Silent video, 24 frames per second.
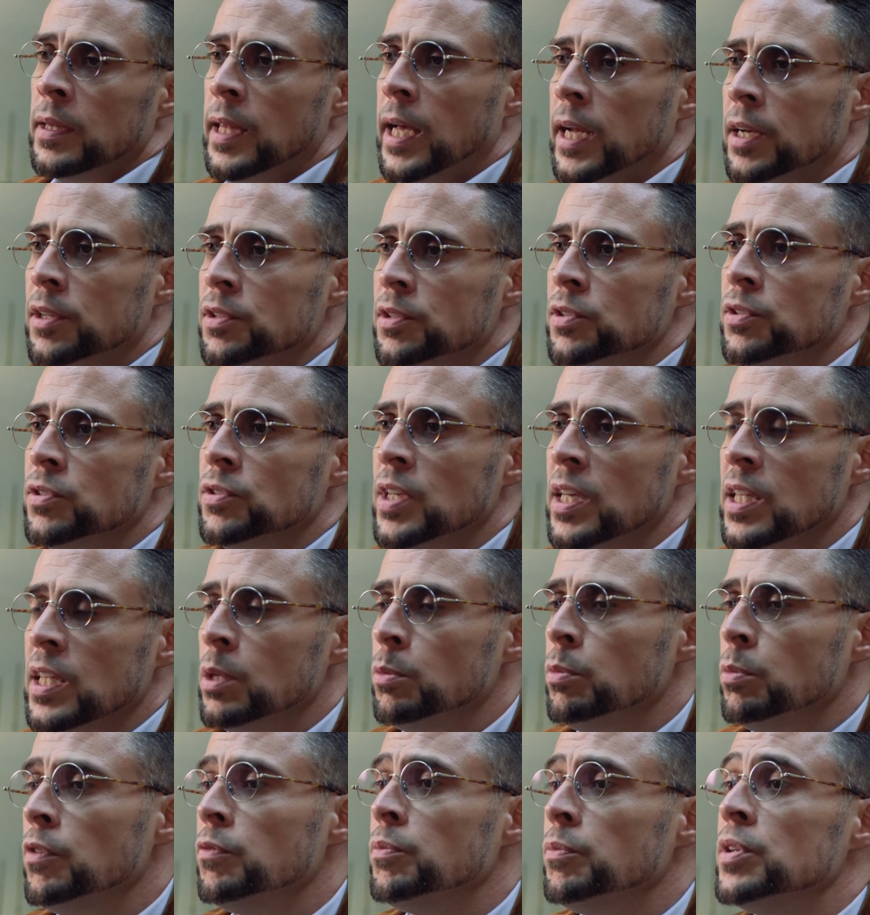That is to say that
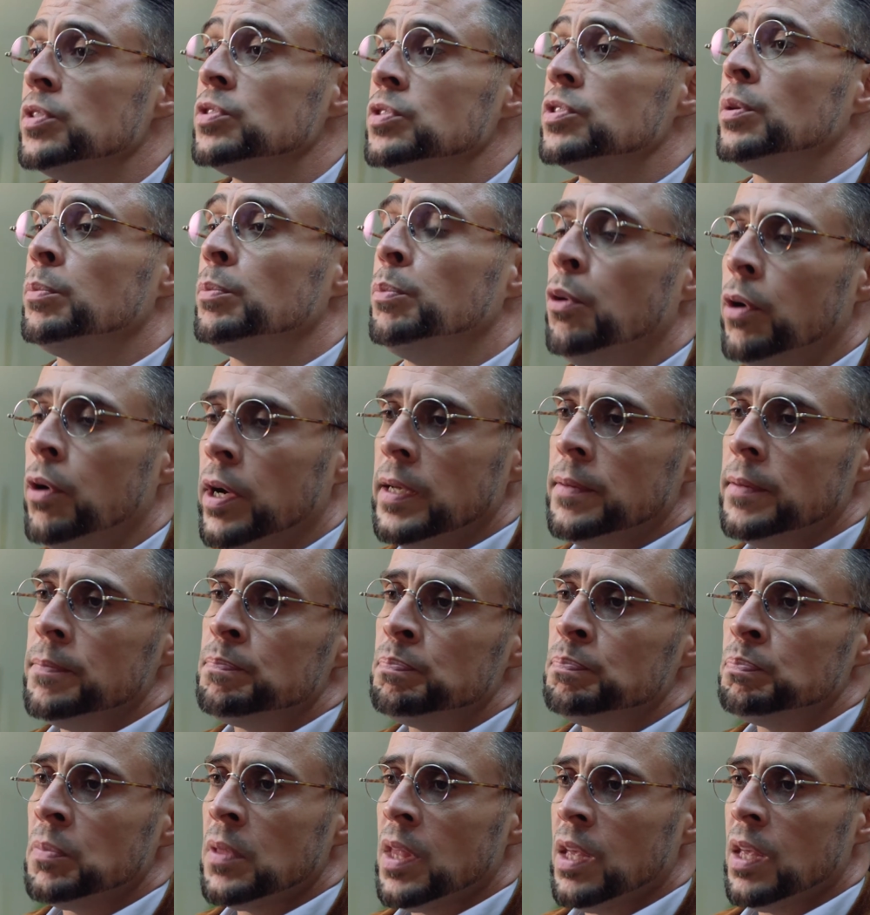we've missed the point.
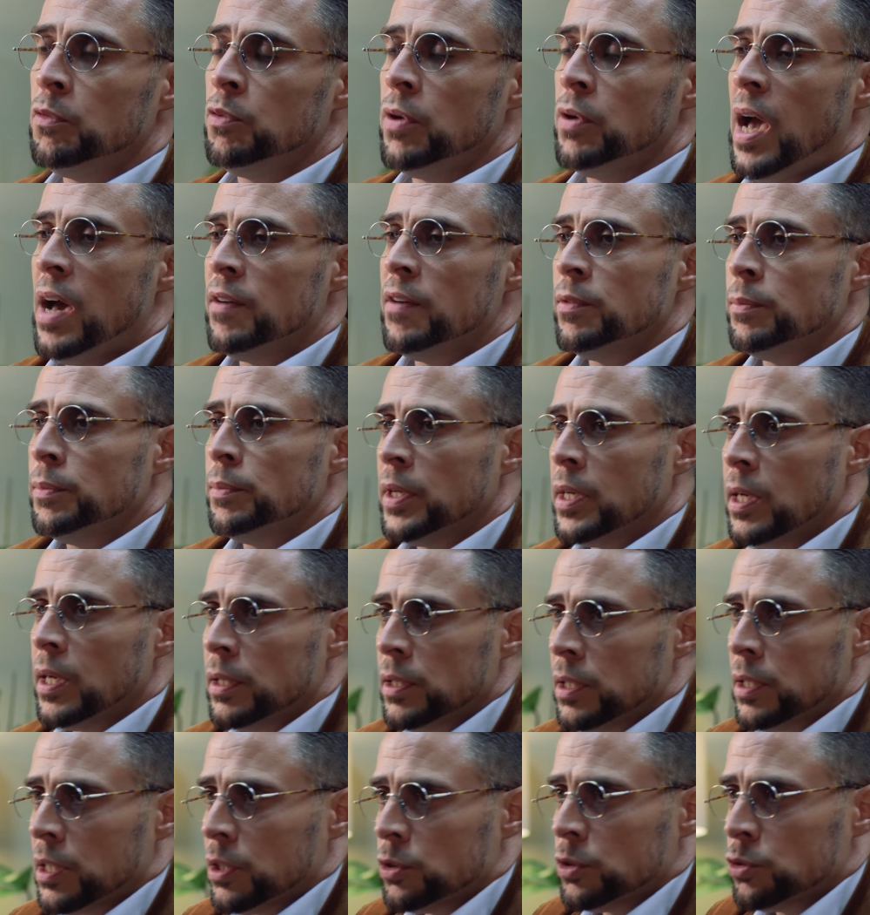If we haven't begun
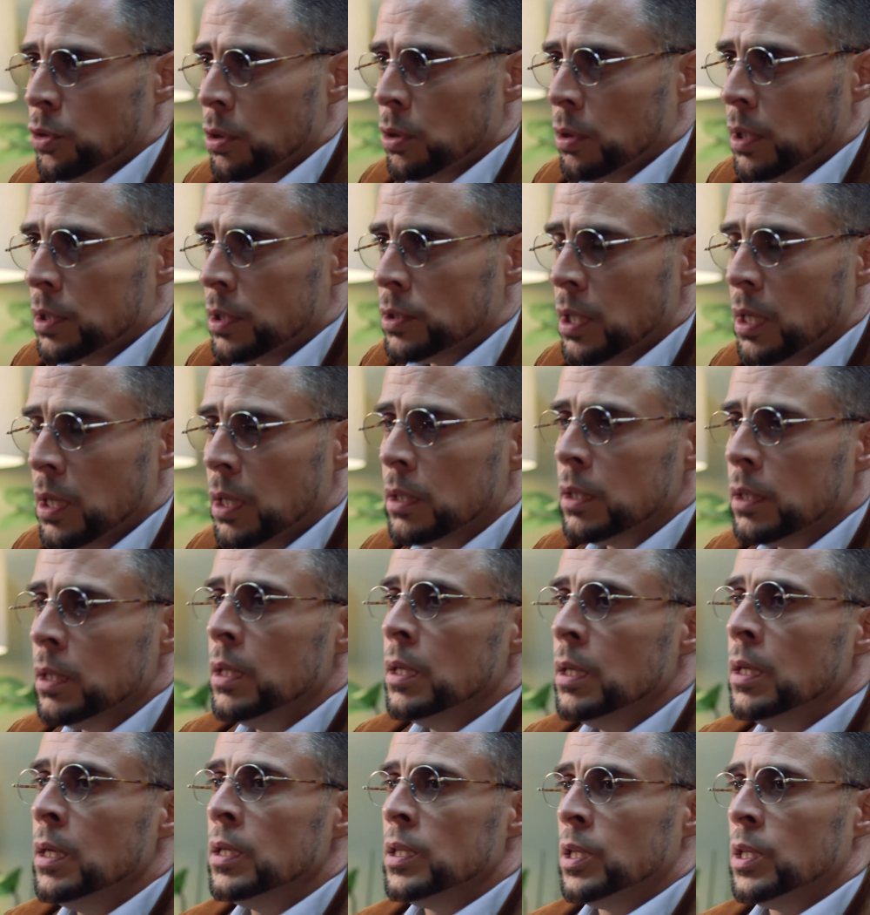to control our tongue,
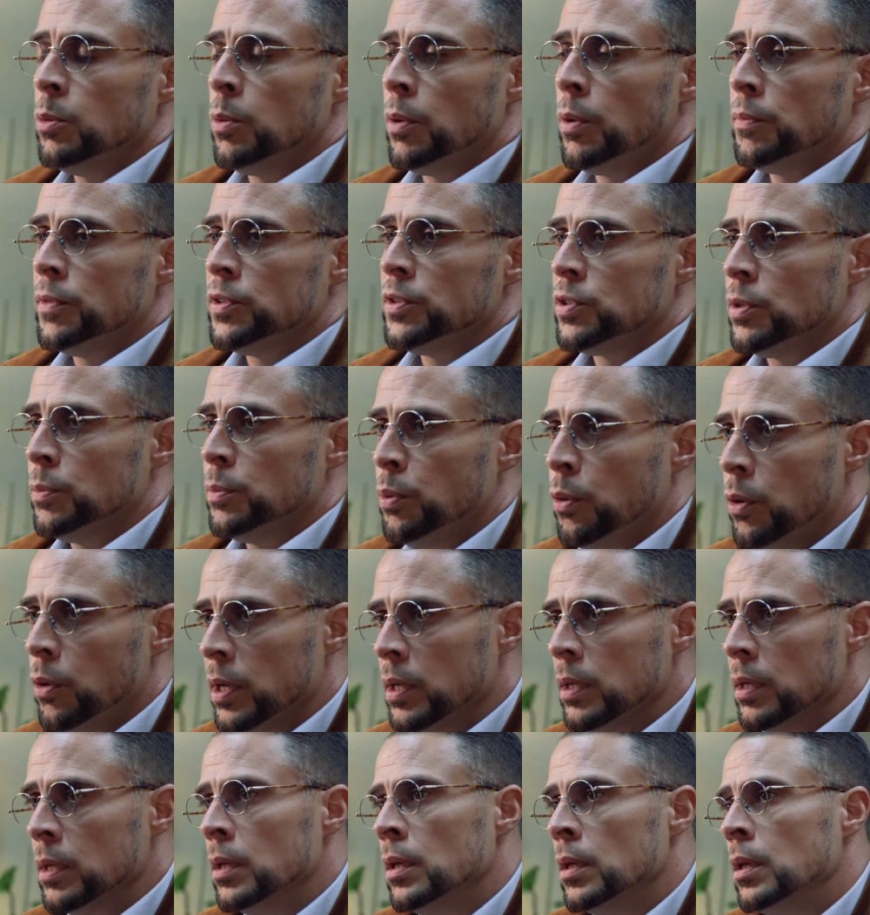then we miss the
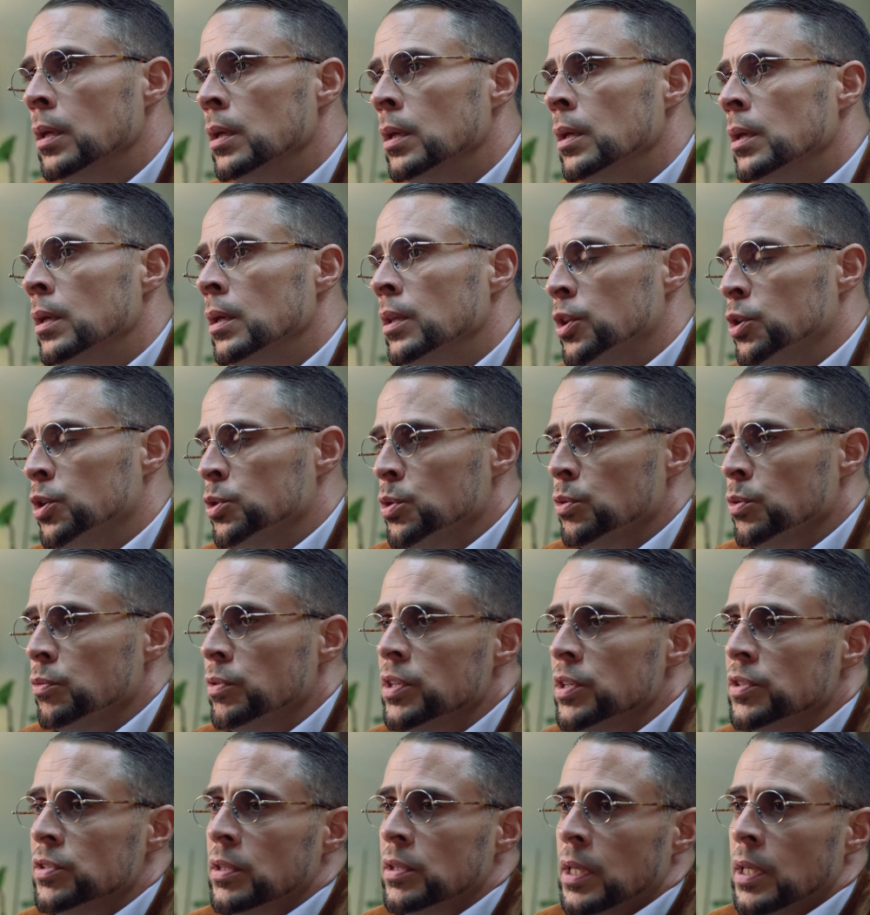point. There's a
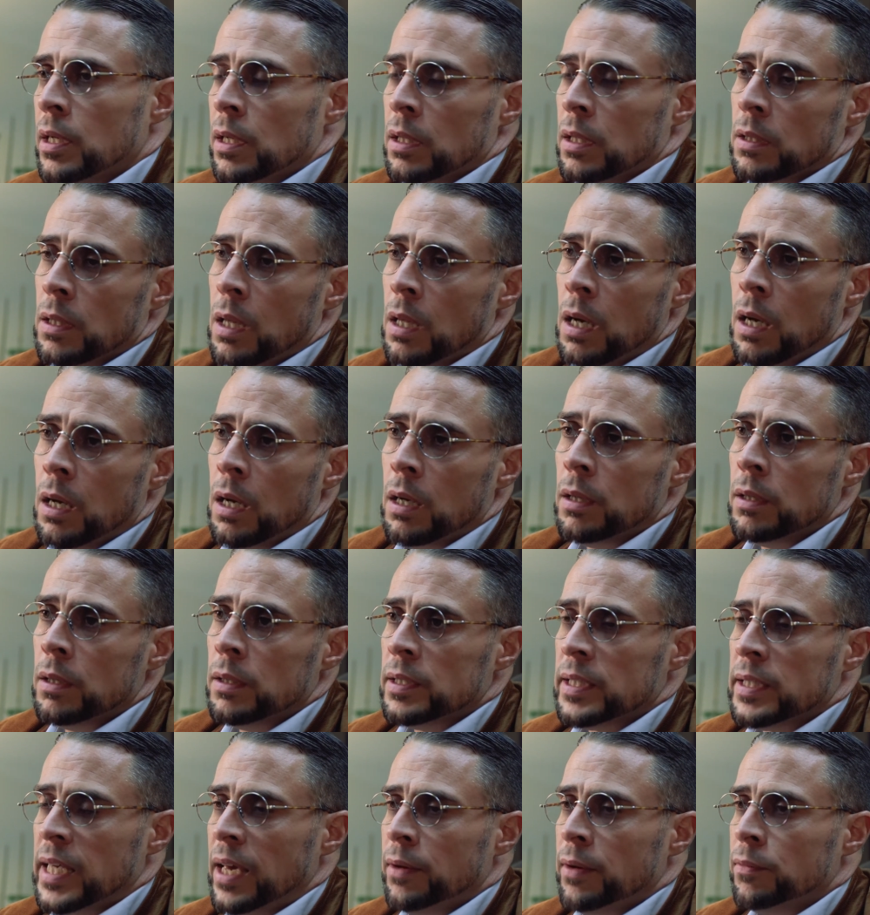reason that Allah
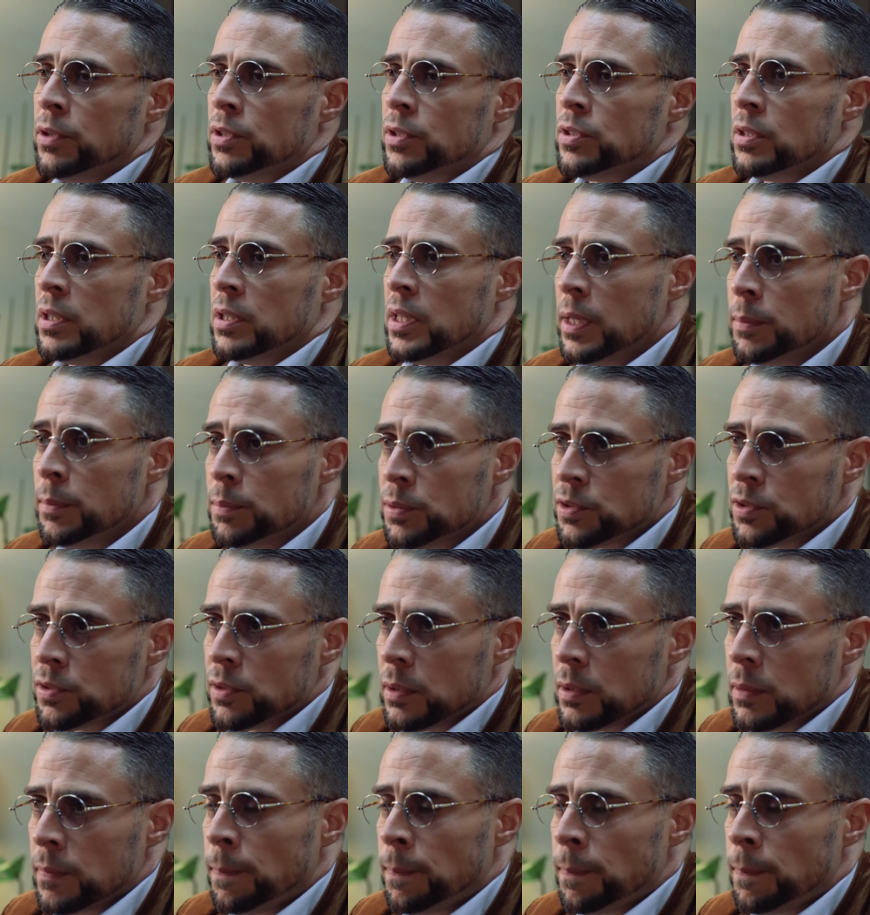gave us lips.